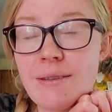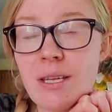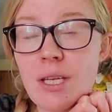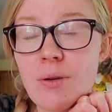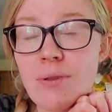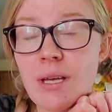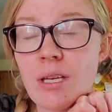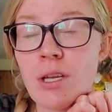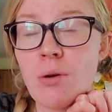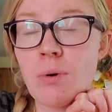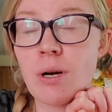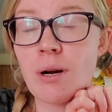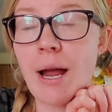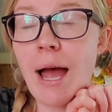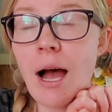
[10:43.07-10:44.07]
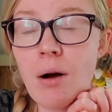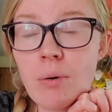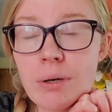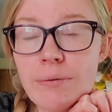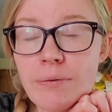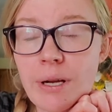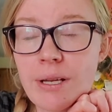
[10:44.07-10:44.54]
Thank you that you are
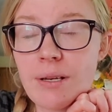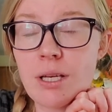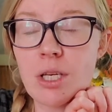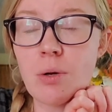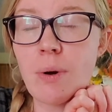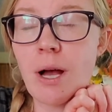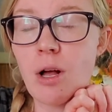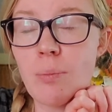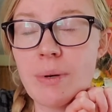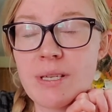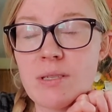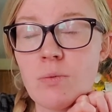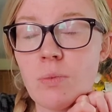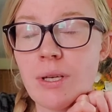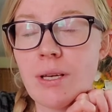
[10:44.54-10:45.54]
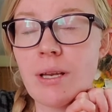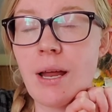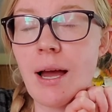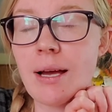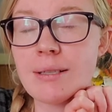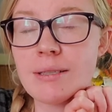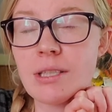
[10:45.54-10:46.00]
our friend and you help us, and we can
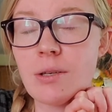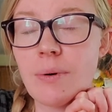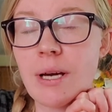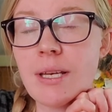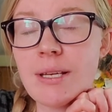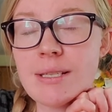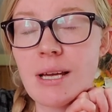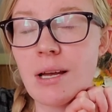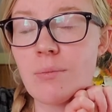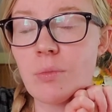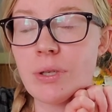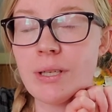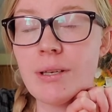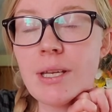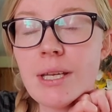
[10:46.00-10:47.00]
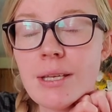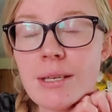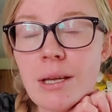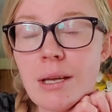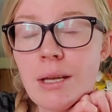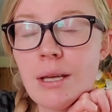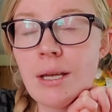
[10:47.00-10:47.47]
ask you anytime we need,